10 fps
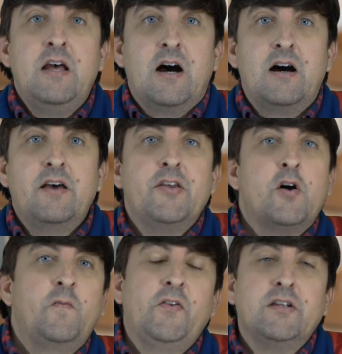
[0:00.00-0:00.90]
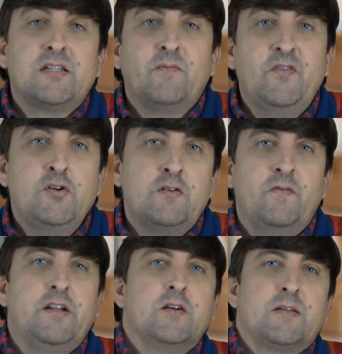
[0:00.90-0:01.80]
And then hopefully in some future
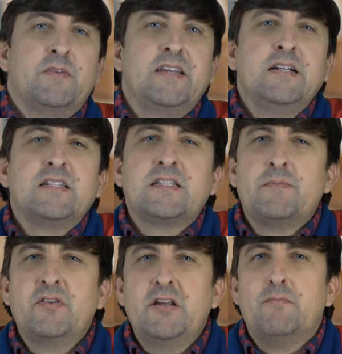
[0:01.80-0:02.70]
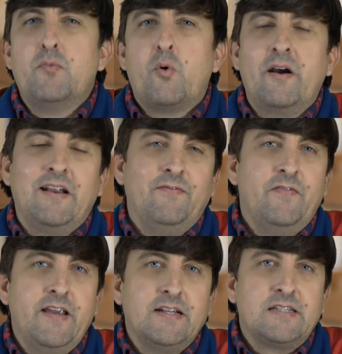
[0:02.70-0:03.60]
videos, I'm going to get into some of the more
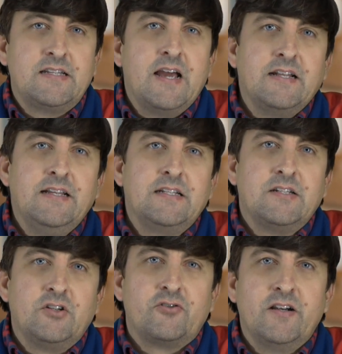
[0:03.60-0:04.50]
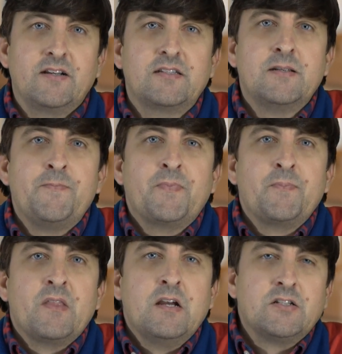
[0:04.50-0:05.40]
advanced techniques and tricks.
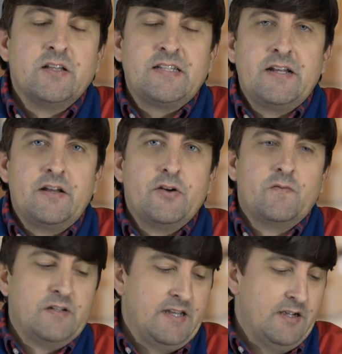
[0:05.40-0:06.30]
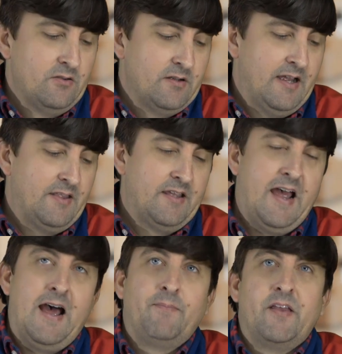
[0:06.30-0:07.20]
So let's head on over and take a look at the
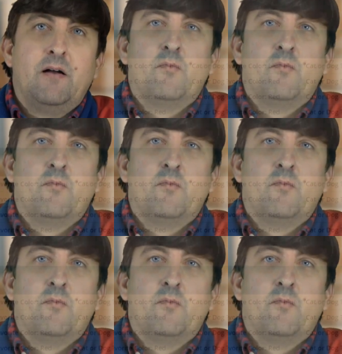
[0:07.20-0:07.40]
app that I'm